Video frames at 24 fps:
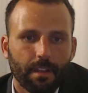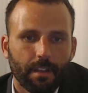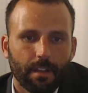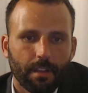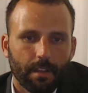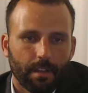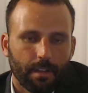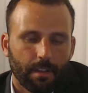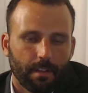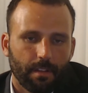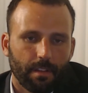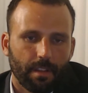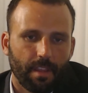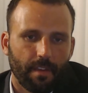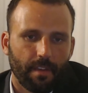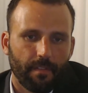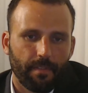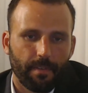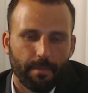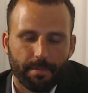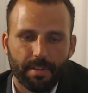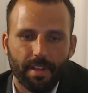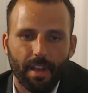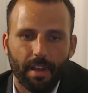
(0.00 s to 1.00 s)
give
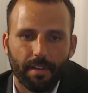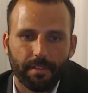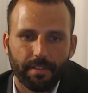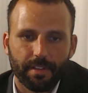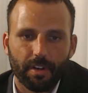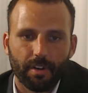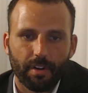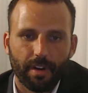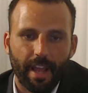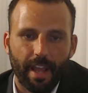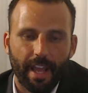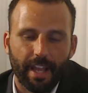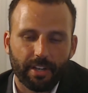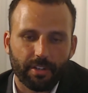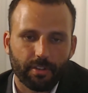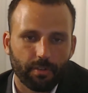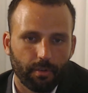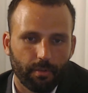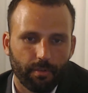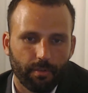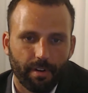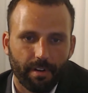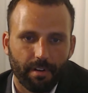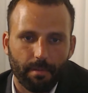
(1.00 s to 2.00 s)
themselves international
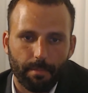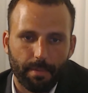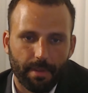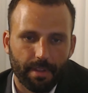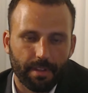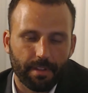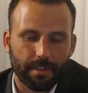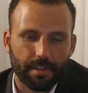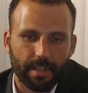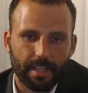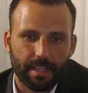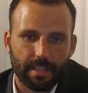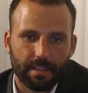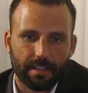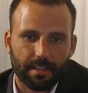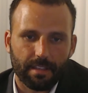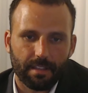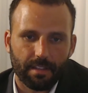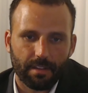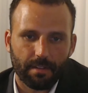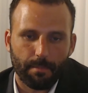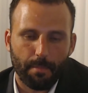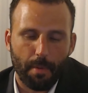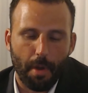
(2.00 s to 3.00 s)
credibility in the
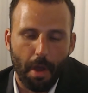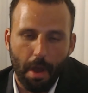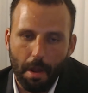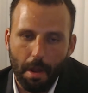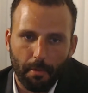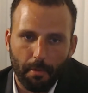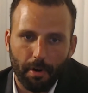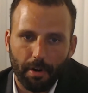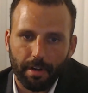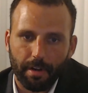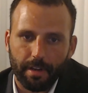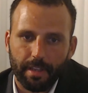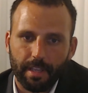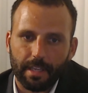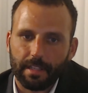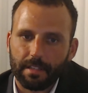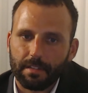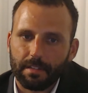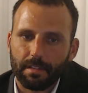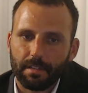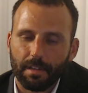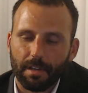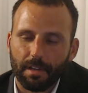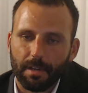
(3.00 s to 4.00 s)
bond market.
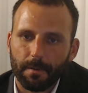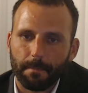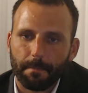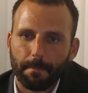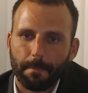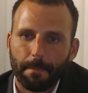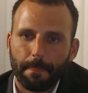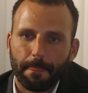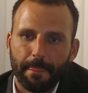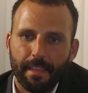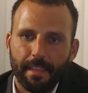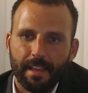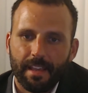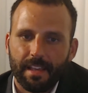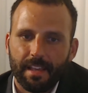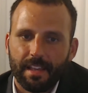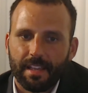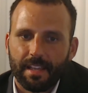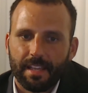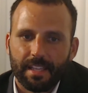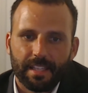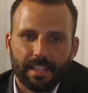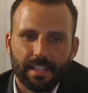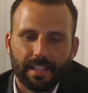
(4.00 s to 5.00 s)
So
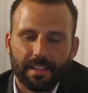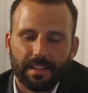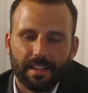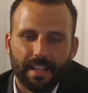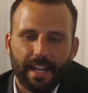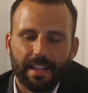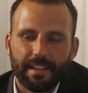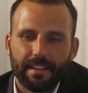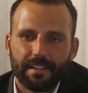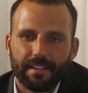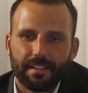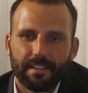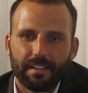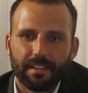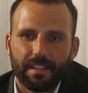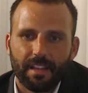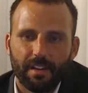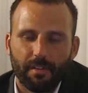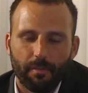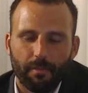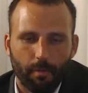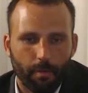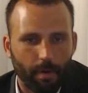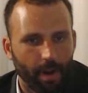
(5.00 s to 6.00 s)

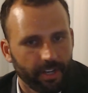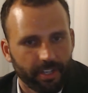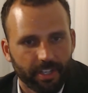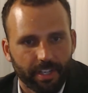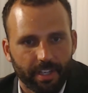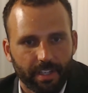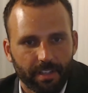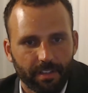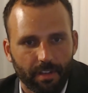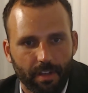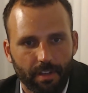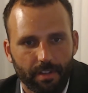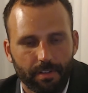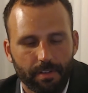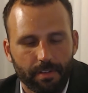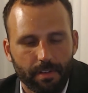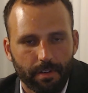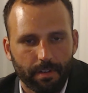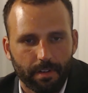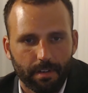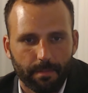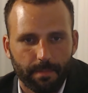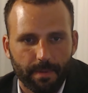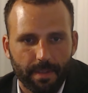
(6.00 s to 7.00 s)
and Russia is also going
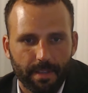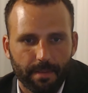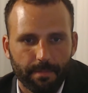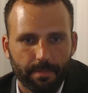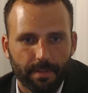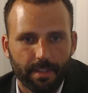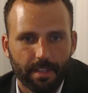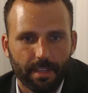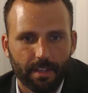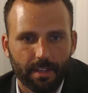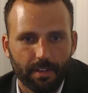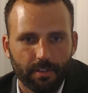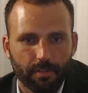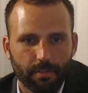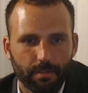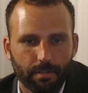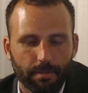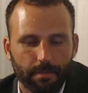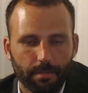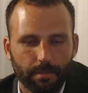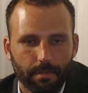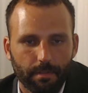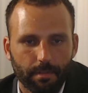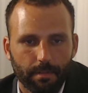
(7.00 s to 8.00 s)
to be a
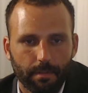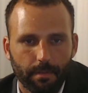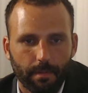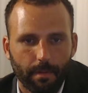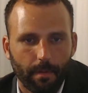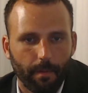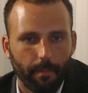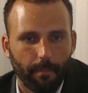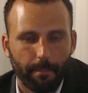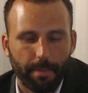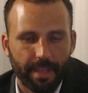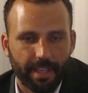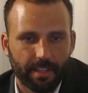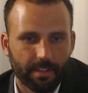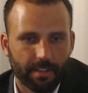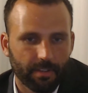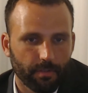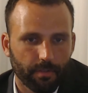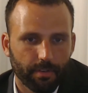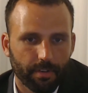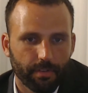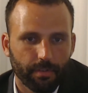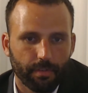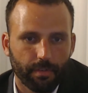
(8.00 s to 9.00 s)
potential big
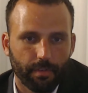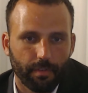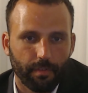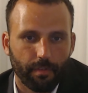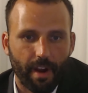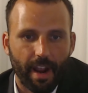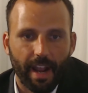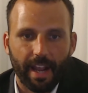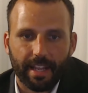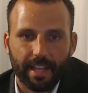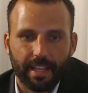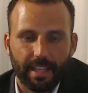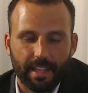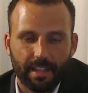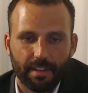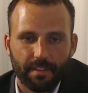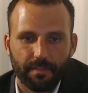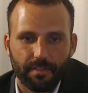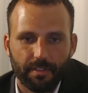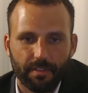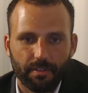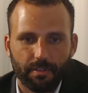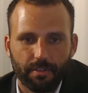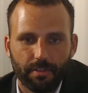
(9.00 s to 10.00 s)
source for fracking in the
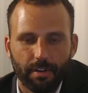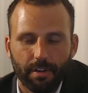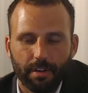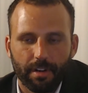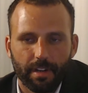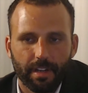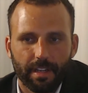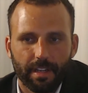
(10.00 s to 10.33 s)
future. And